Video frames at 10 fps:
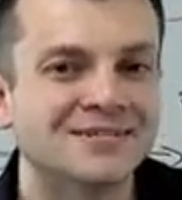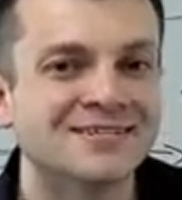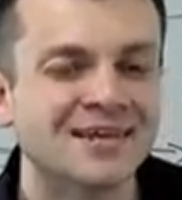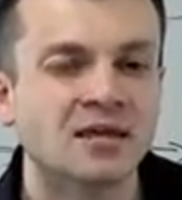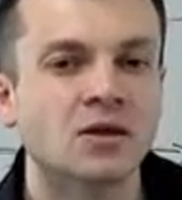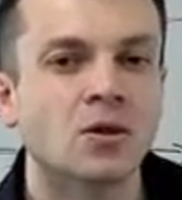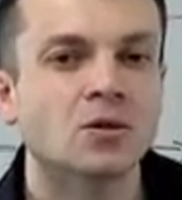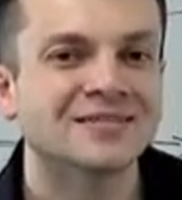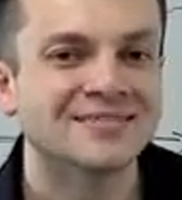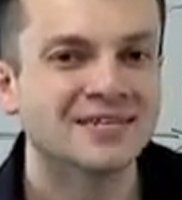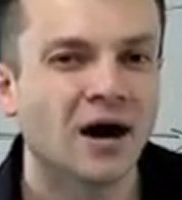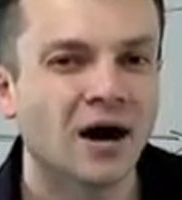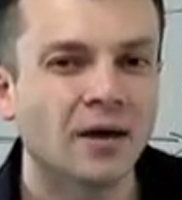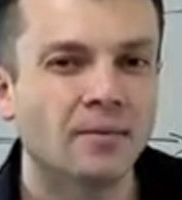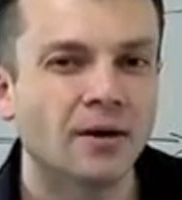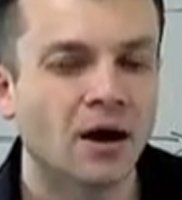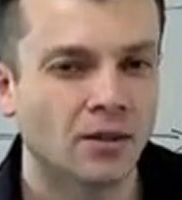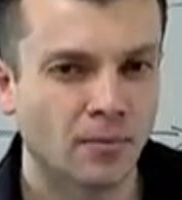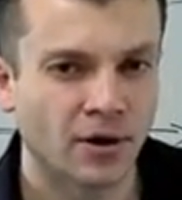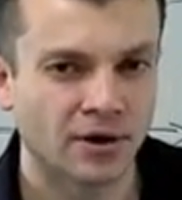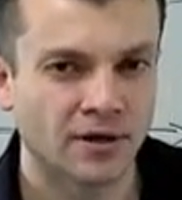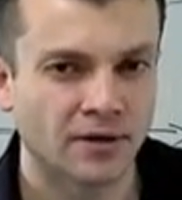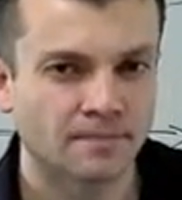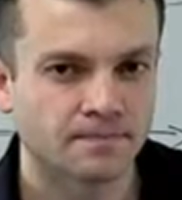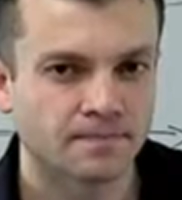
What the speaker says: a single dime on marketing.